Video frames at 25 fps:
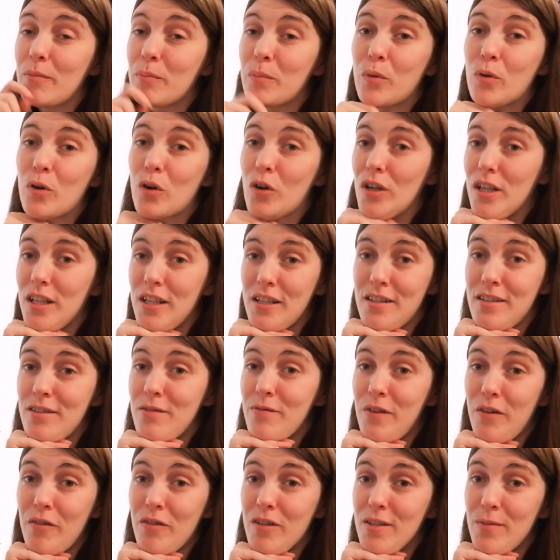But it's
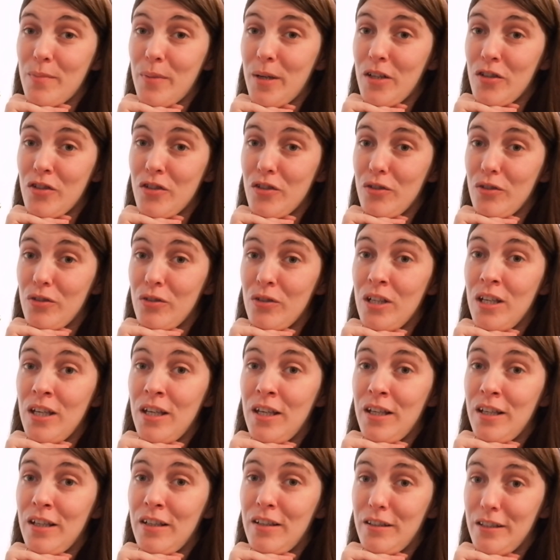a very special
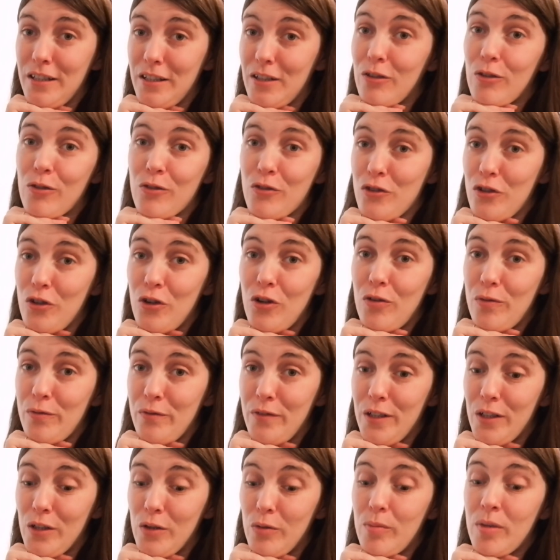little short
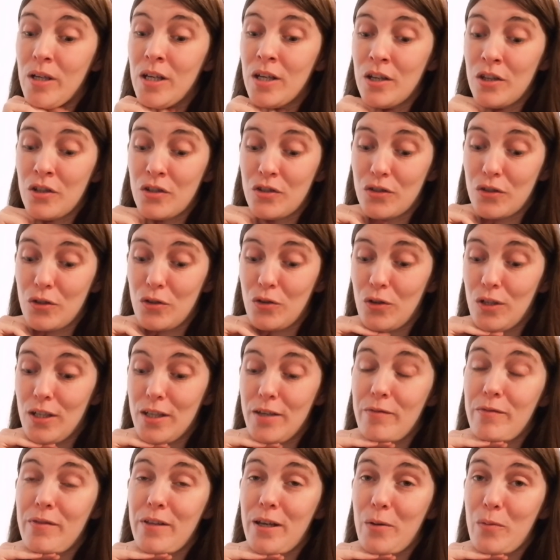film. So
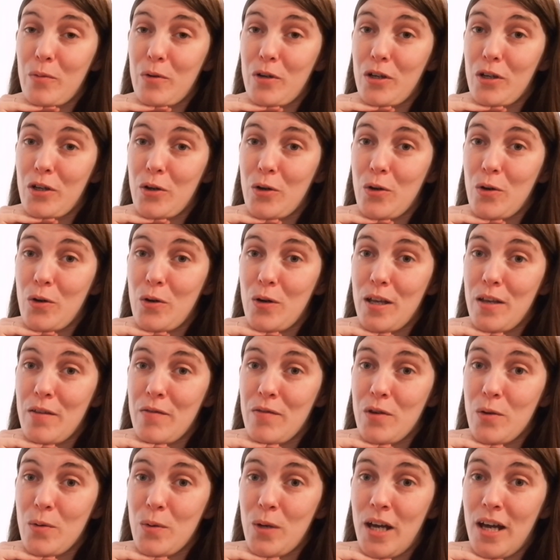give that one a go
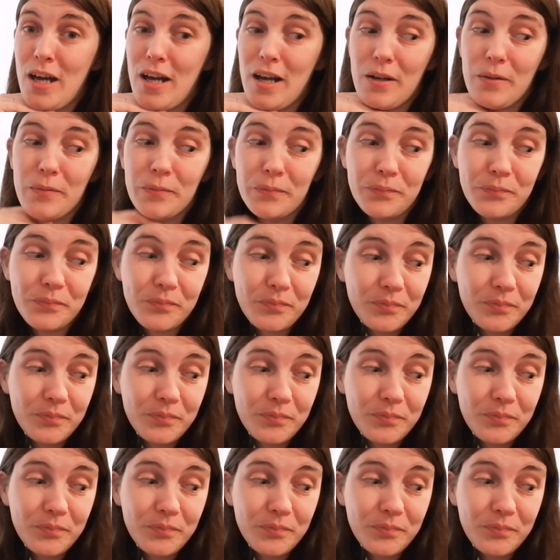if you can.